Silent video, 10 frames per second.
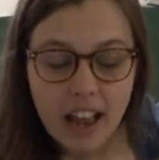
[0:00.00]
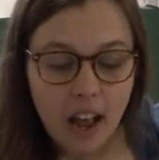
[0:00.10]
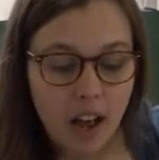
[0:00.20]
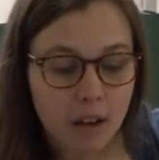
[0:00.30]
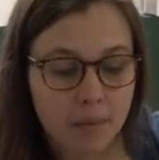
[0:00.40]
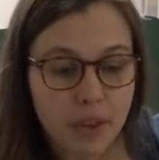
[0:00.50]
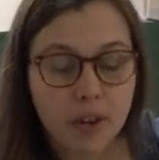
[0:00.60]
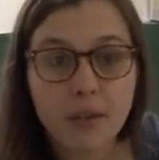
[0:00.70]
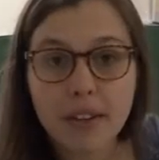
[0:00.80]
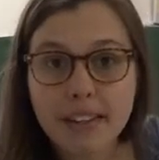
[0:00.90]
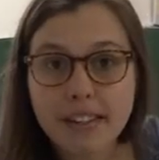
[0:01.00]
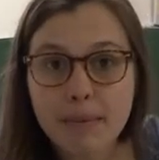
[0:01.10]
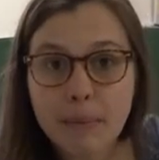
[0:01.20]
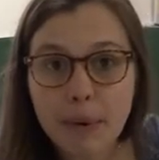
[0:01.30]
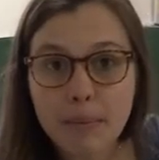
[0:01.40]
that are really
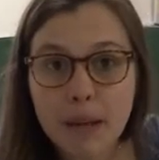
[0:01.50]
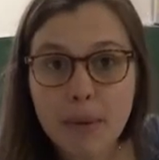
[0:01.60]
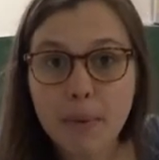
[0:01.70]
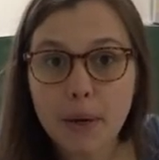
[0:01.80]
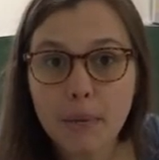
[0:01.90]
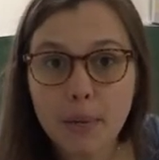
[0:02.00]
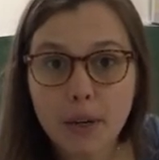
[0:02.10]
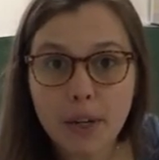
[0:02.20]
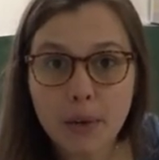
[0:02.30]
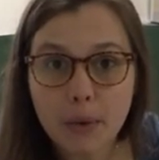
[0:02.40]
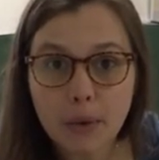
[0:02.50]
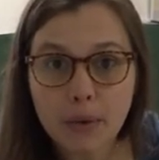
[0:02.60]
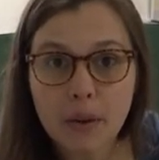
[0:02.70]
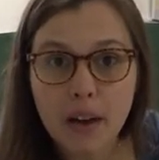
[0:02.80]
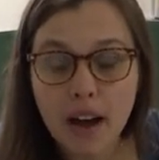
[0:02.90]
simple to make but are pretty cool.